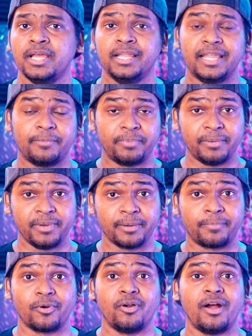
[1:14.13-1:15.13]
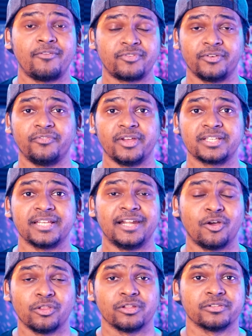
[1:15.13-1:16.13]
like Premiere Pro, After Effects, and
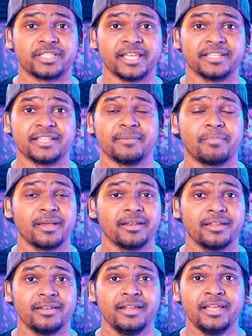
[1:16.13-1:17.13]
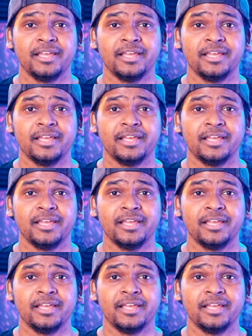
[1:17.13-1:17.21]
all those things in parallel.